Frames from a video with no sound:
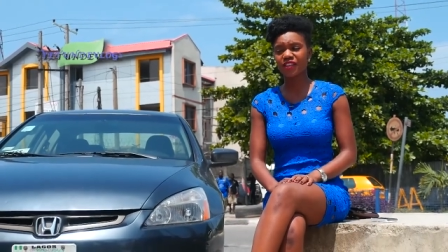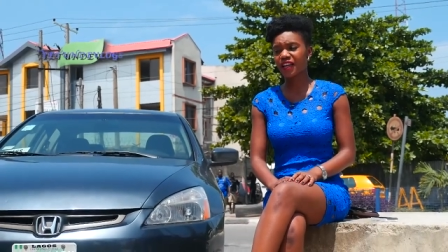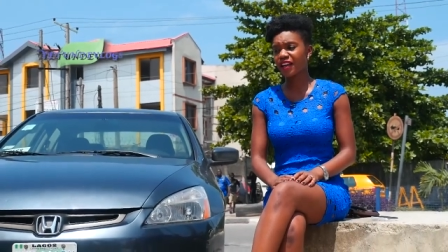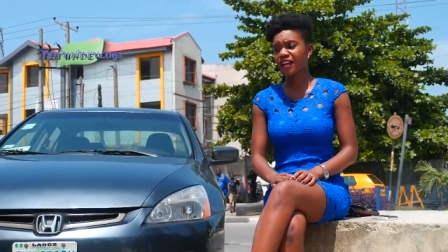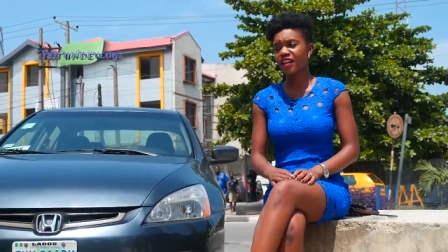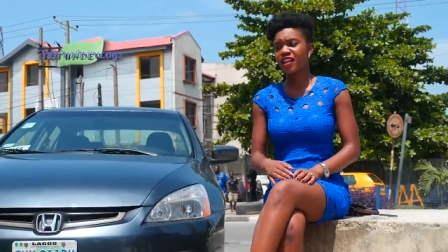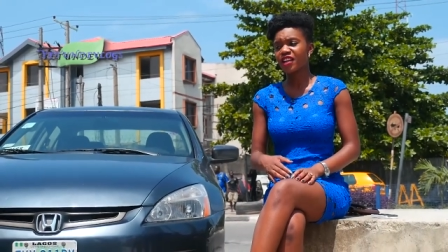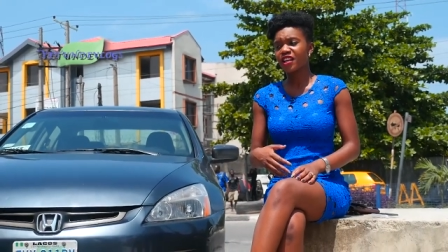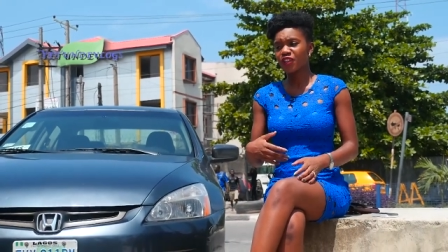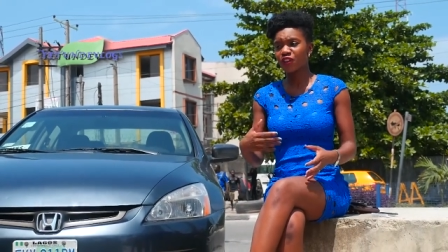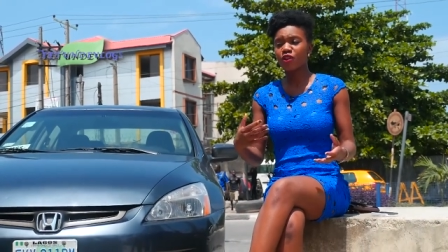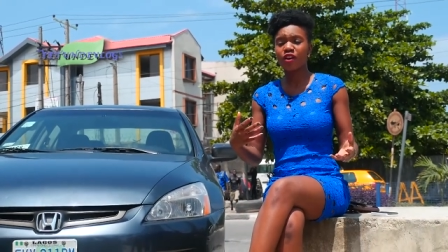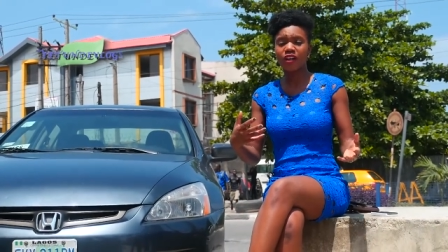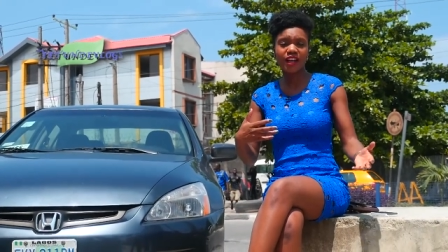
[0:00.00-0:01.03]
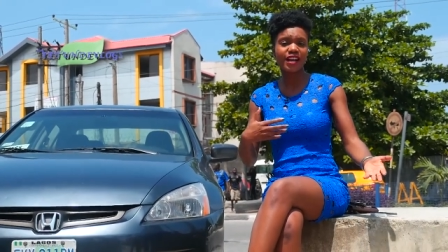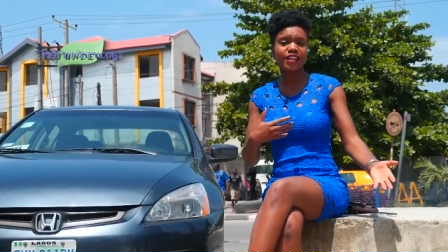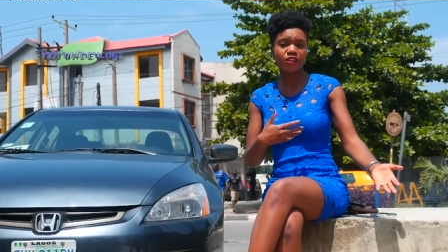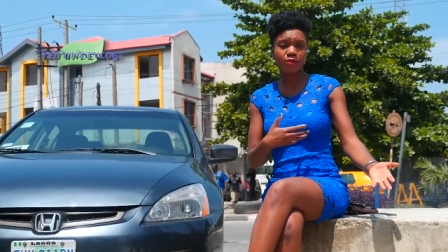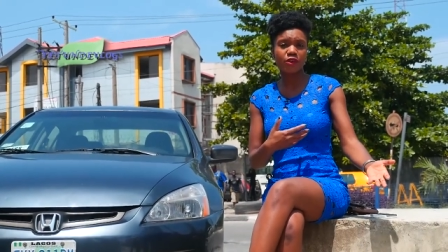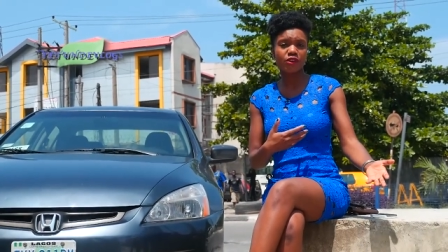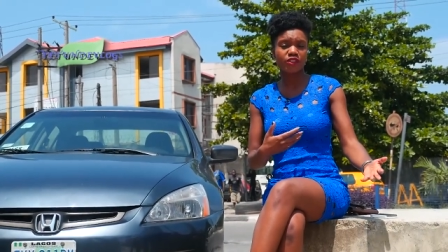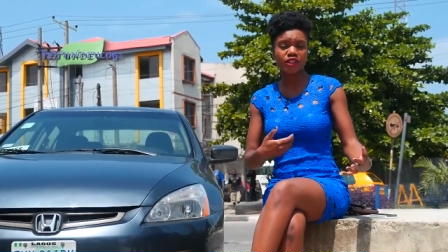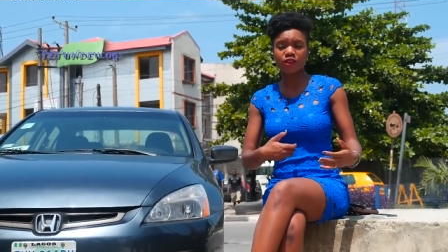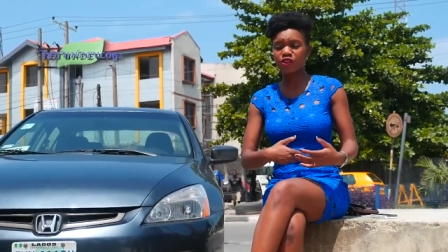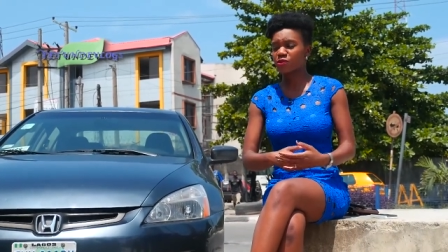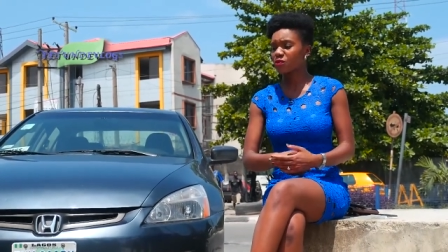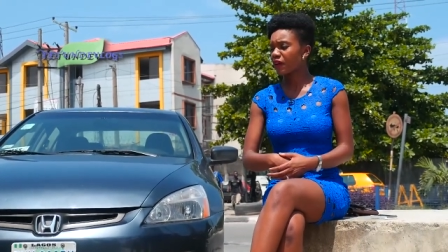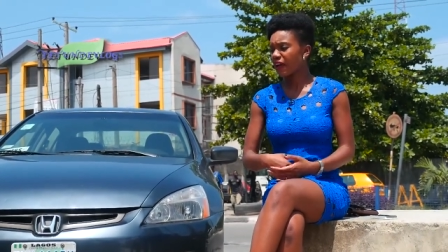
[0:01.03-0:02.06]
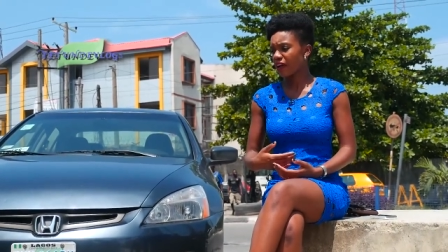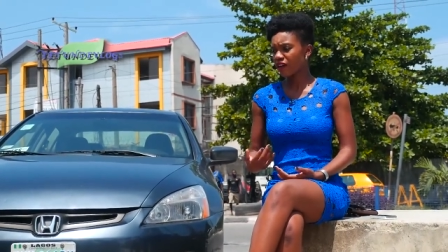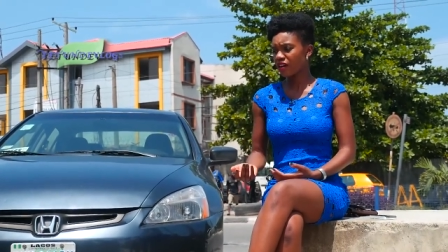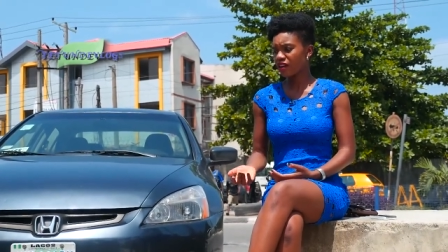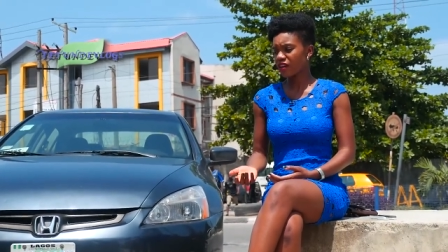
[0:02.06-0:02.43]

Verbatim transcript: that you know, a guy can approach a girl and she'll be like, ah,